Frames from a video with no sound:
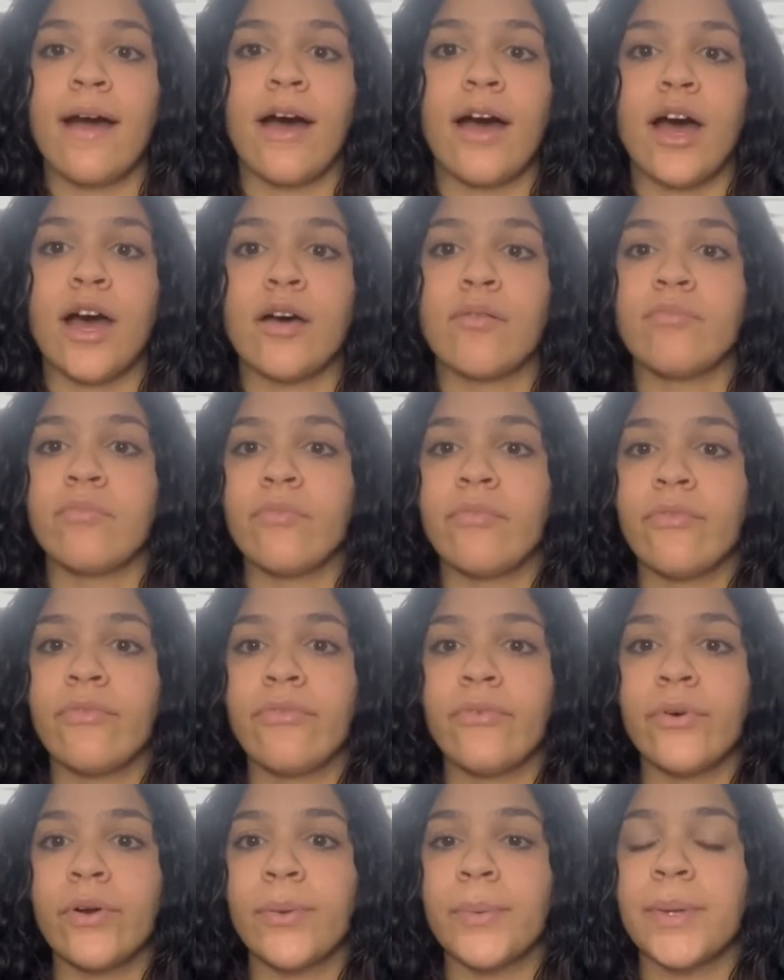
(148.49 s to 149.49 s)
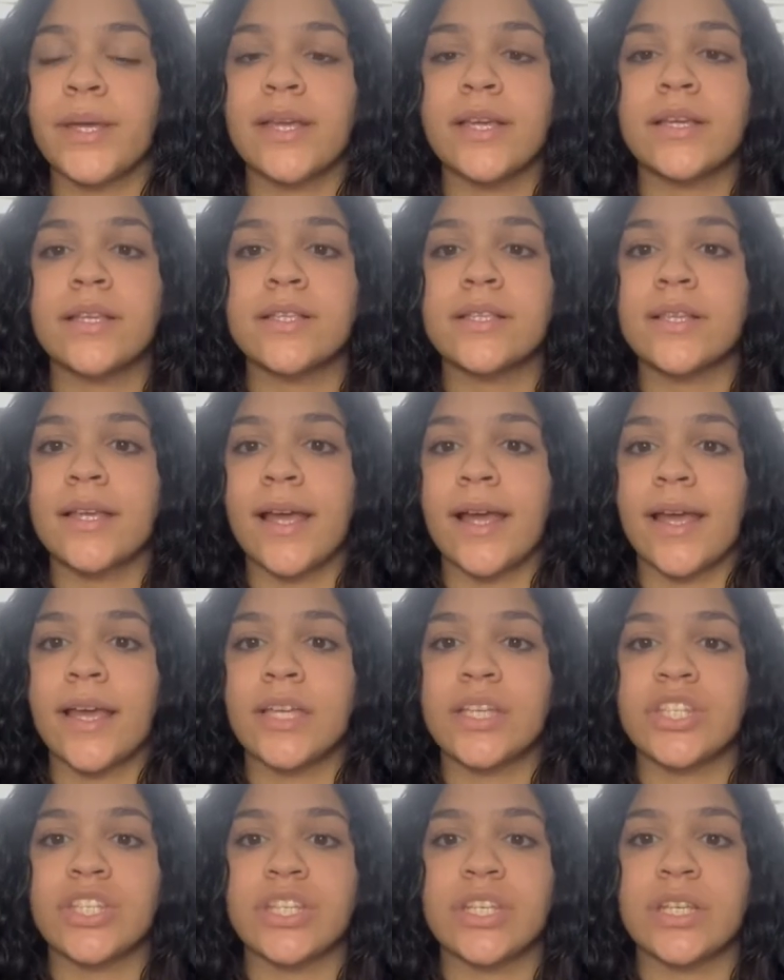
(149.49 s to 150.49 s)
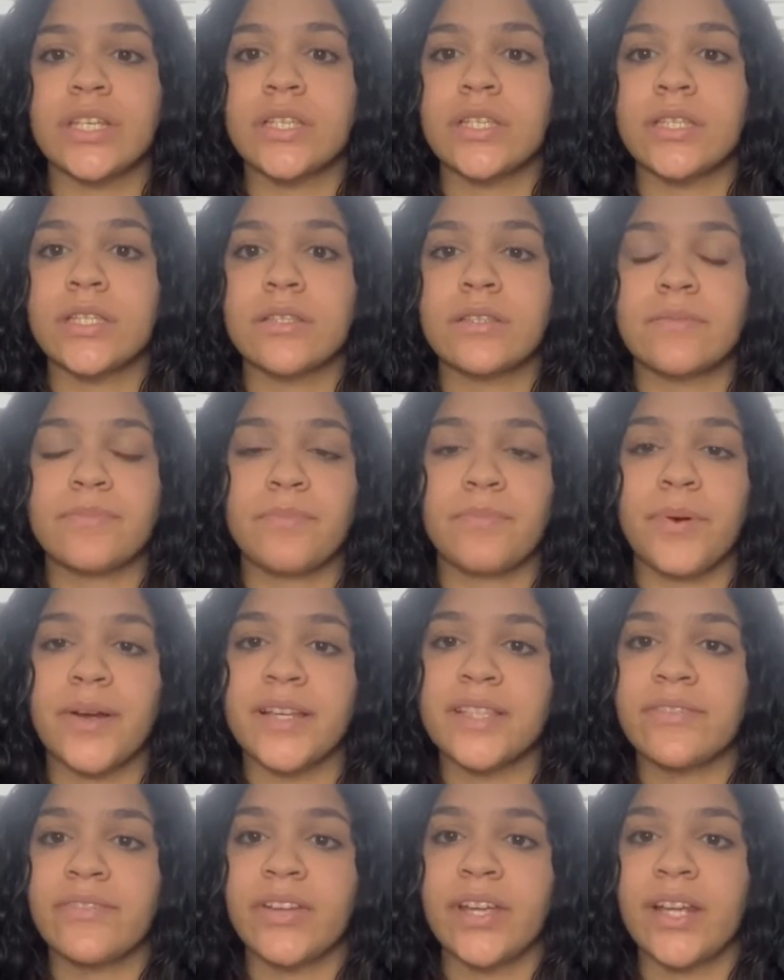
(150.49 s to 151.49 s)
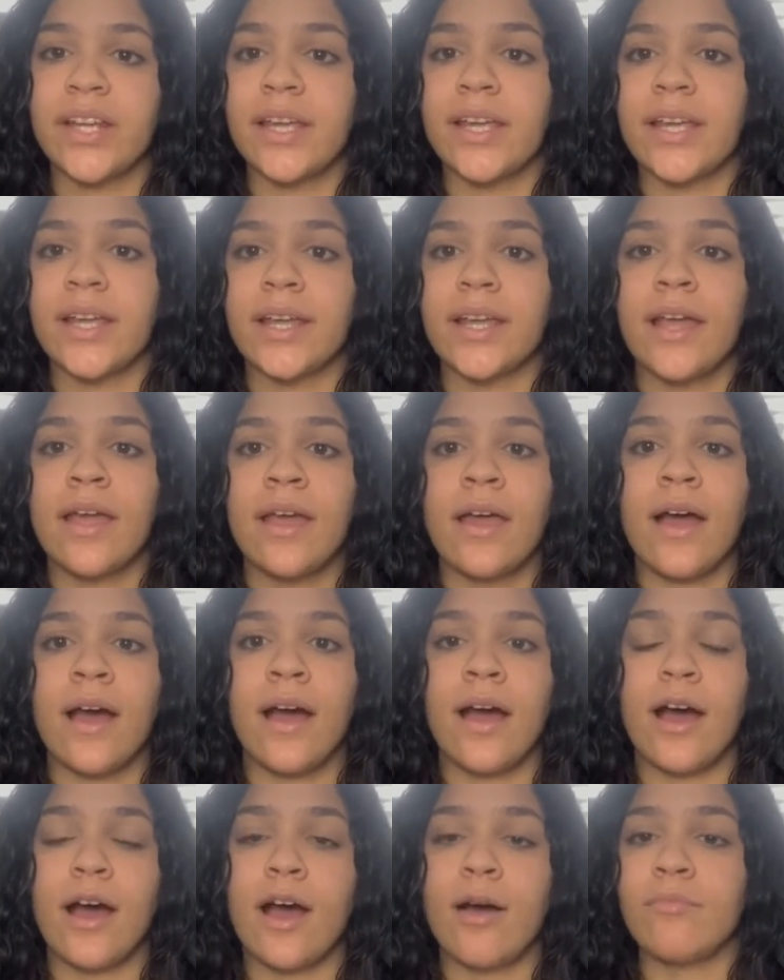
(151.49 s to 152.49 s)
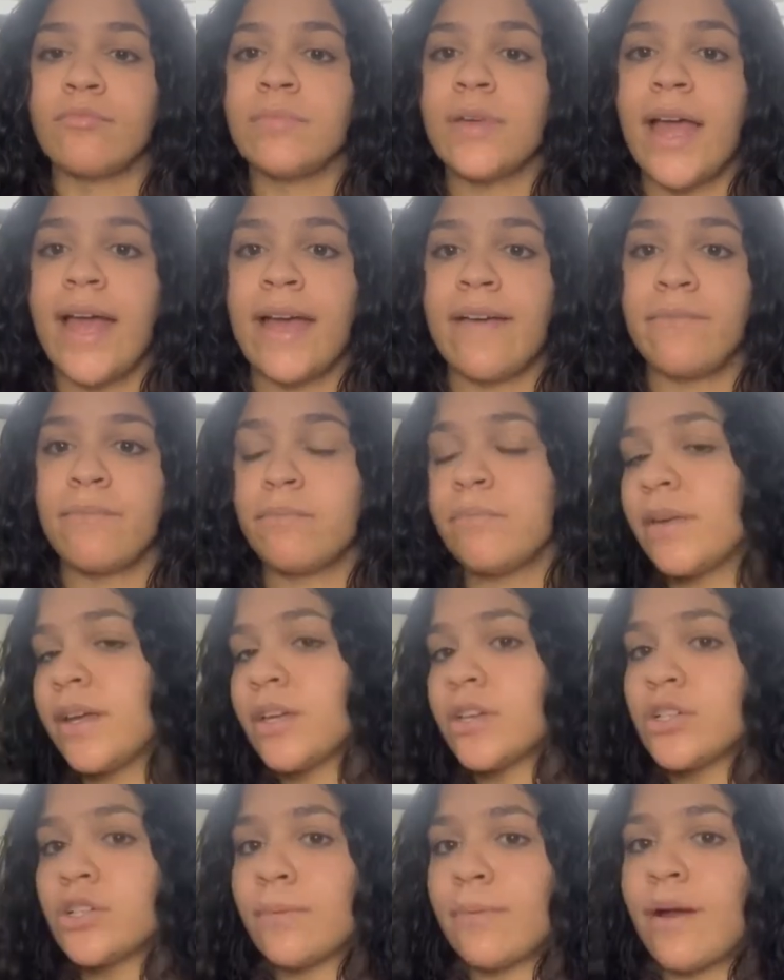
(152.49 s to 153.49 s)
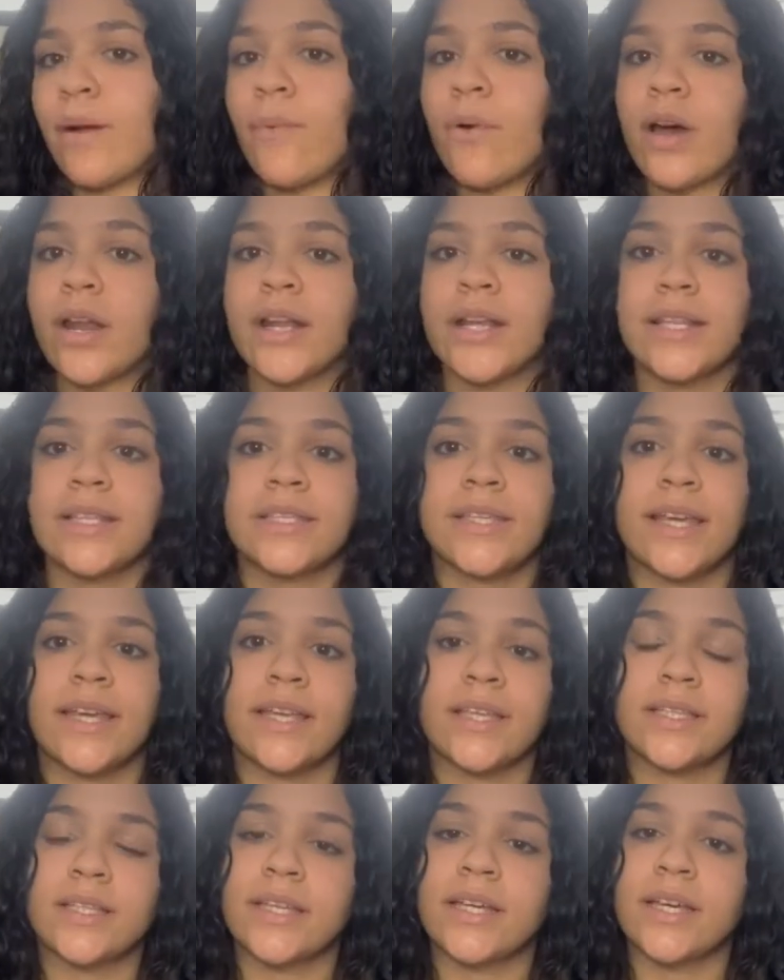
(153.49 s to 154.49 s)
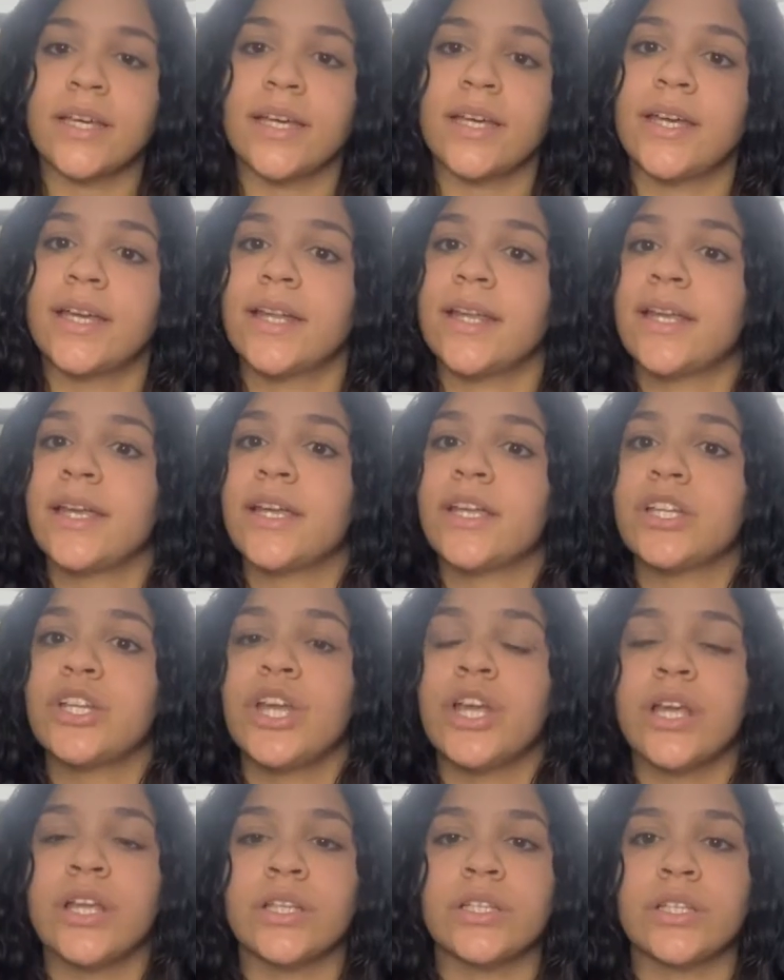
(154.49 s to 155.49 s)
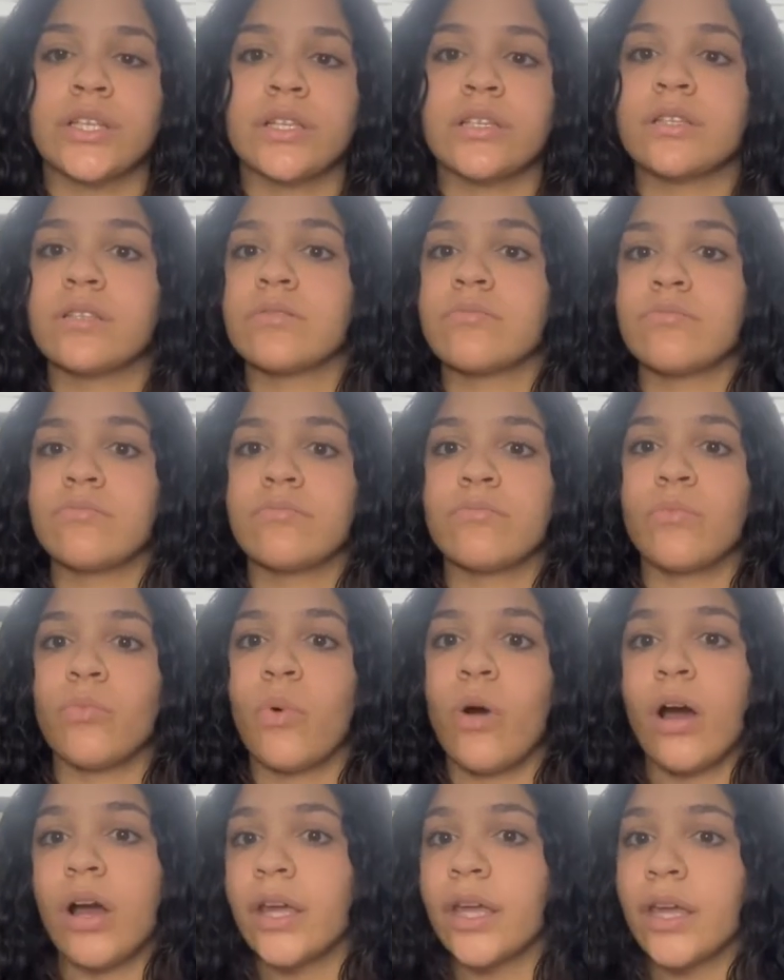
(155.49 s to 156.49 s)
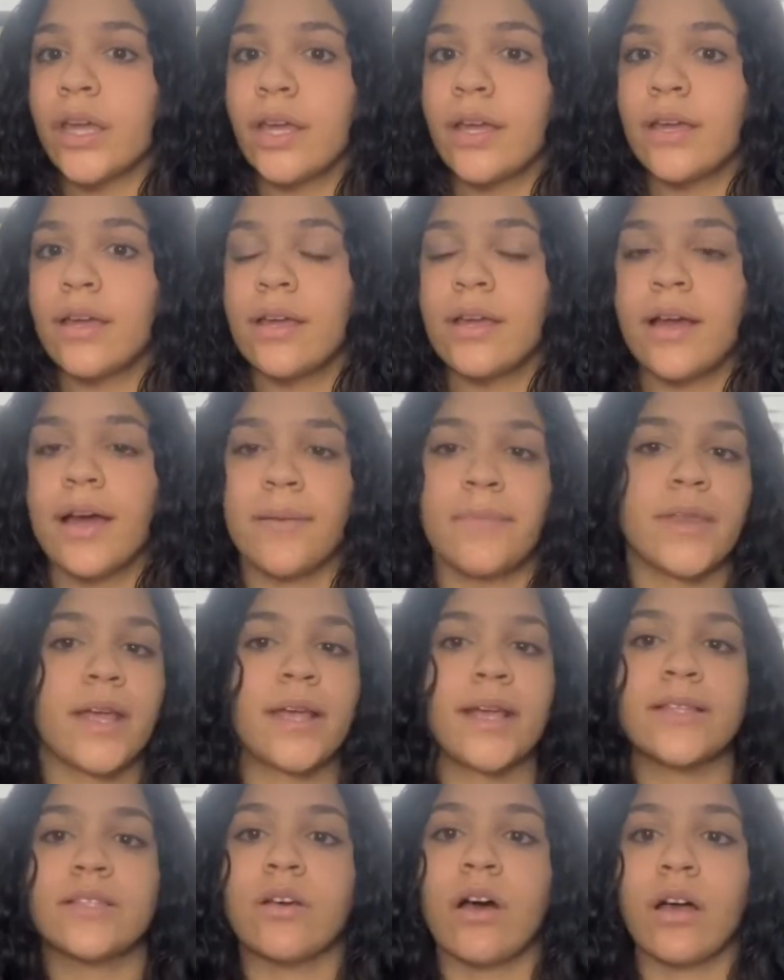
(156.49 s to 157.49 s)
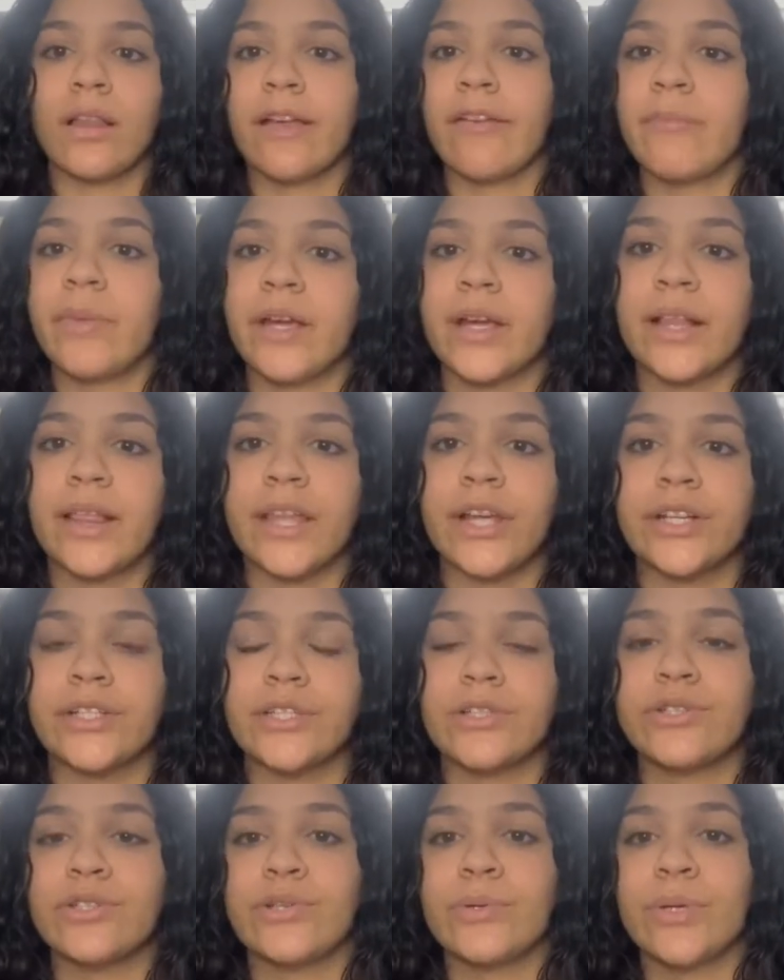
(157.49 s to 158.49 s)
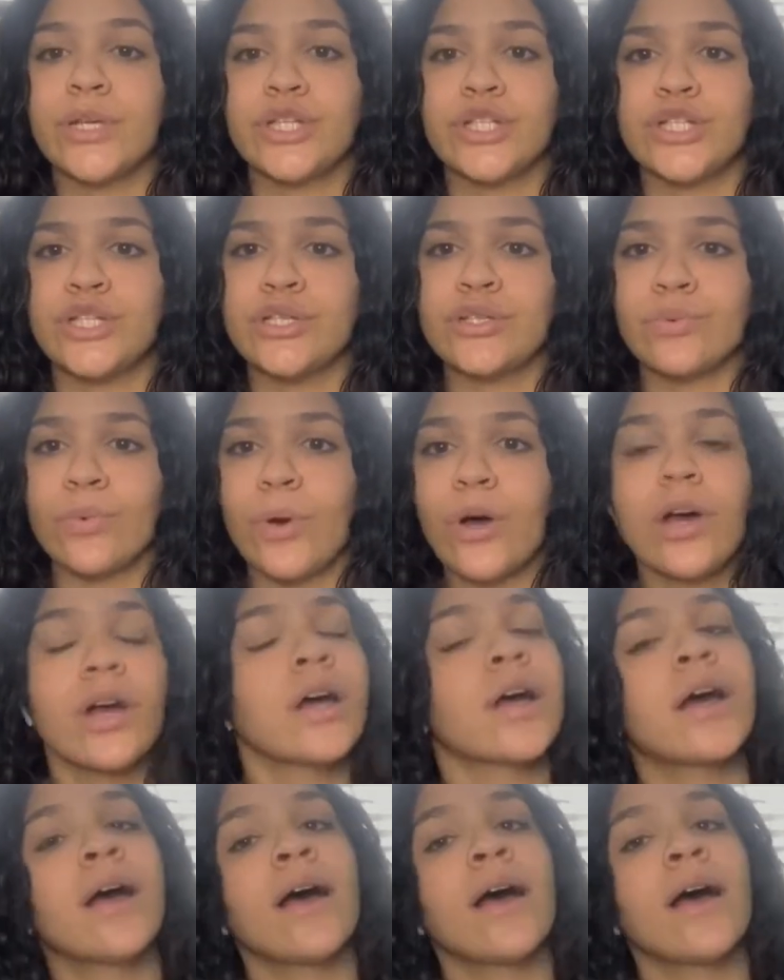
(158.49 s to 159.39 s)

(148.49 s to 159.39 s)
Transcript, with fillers: Um, four weeks, I guess just breastfeeding, um, have making sure my water intake is good and just walking. Um, that's all I've been cleared to do is just walk.